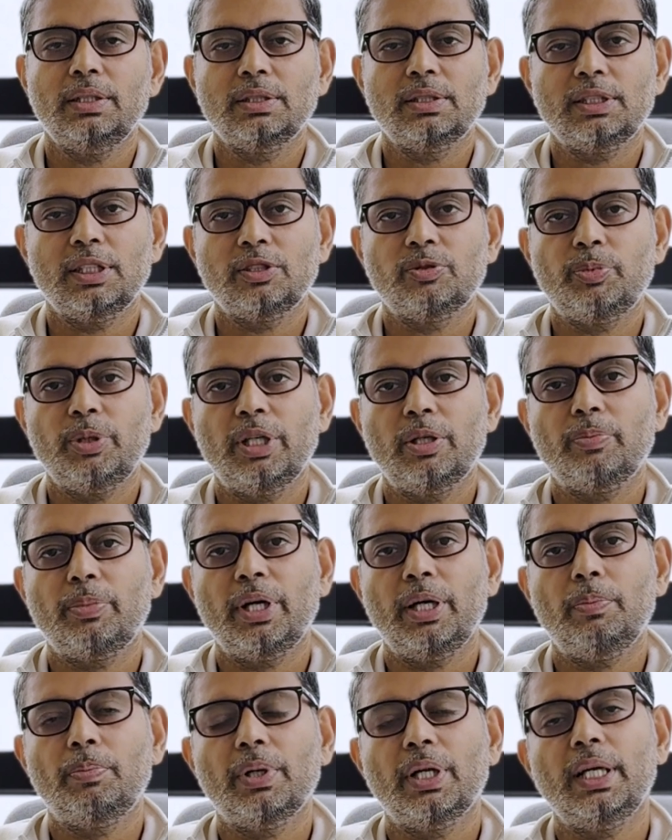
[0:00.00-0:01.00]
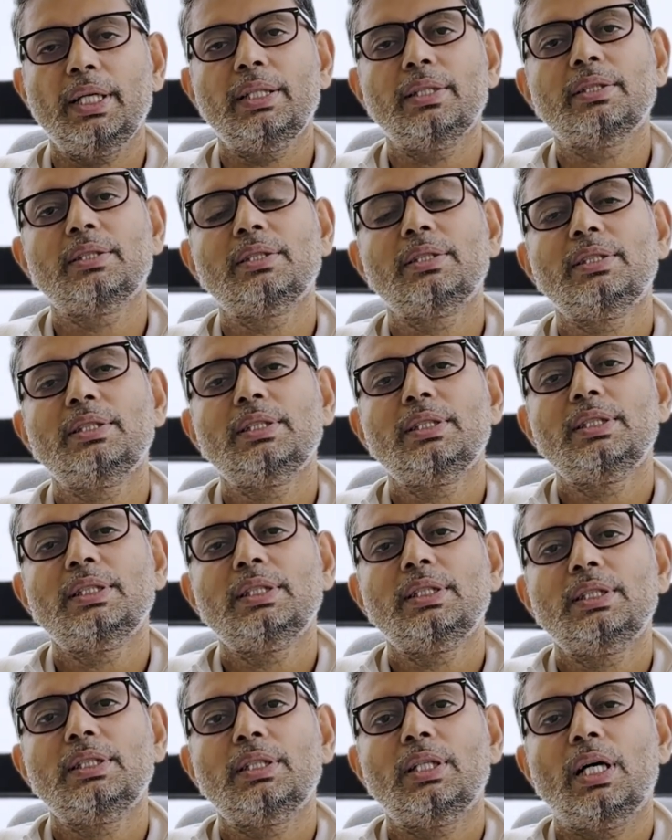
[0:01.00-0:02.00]
the suspect pipeline.
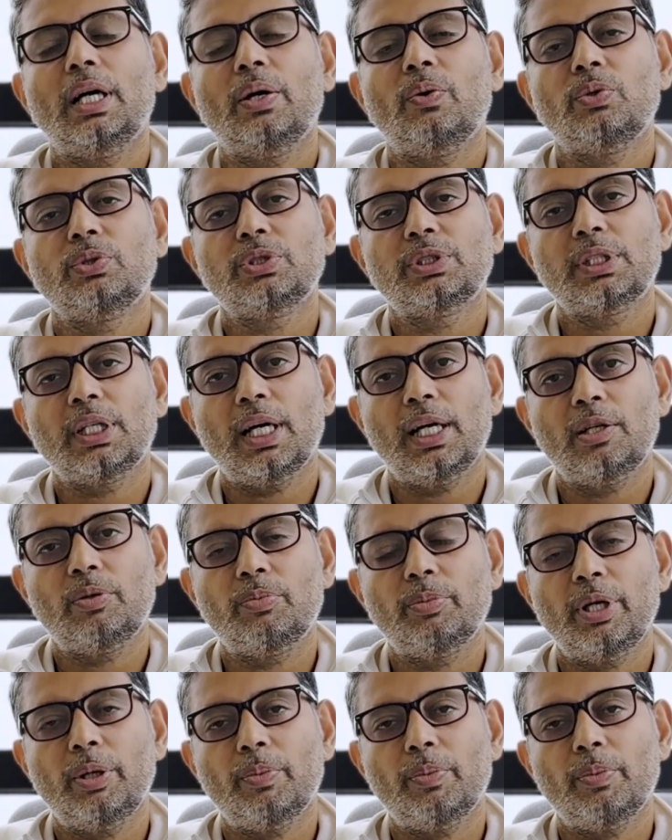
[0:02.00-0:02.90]
I will start my